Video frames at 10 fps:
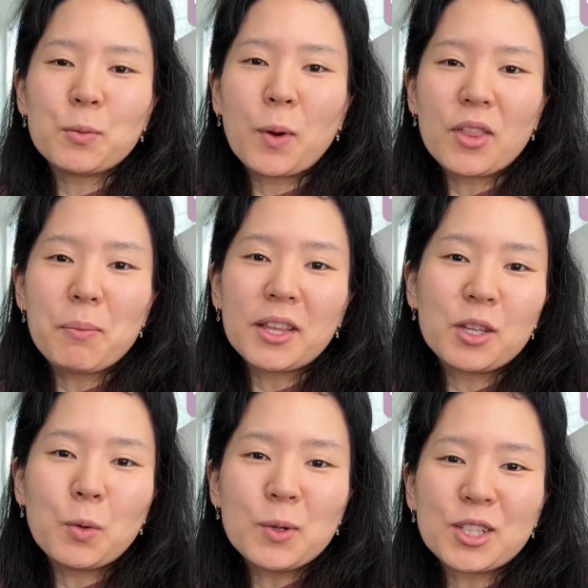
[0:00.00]
where the
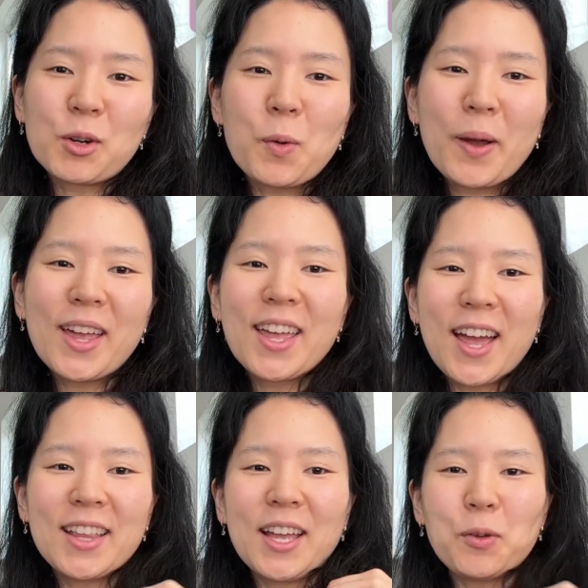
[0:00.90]
buttonholes are going
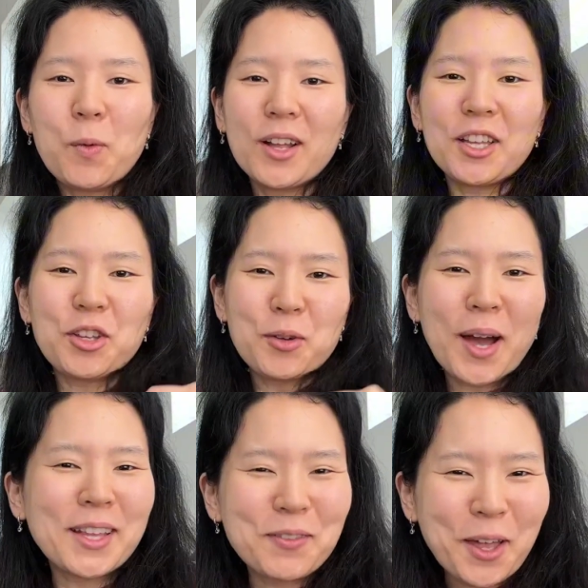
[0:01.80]
and I don't want it to
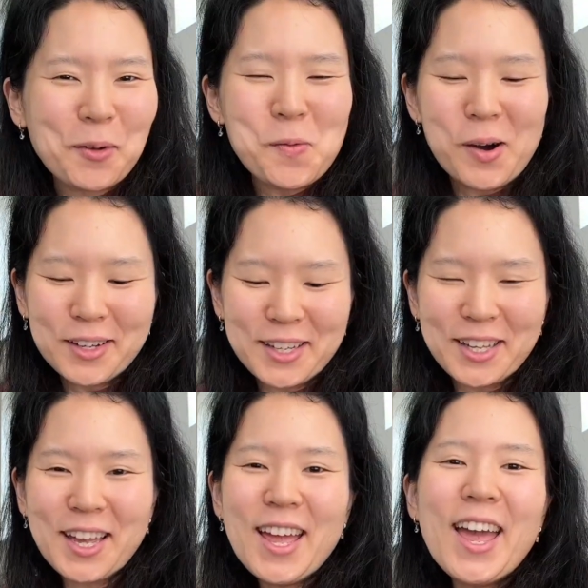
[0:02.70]
kind of get
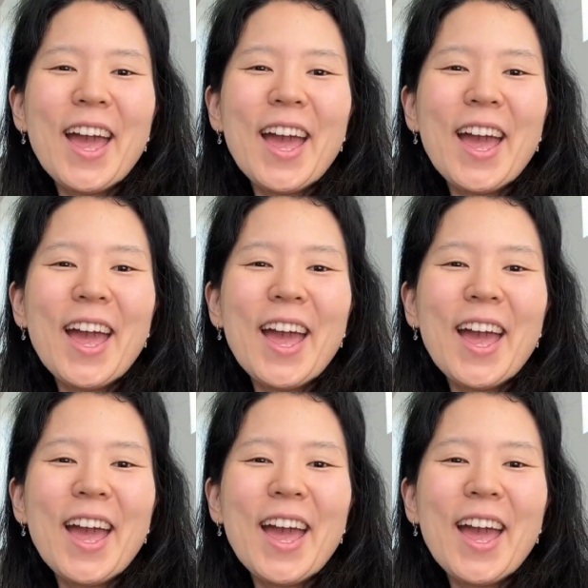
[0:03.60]
wonky.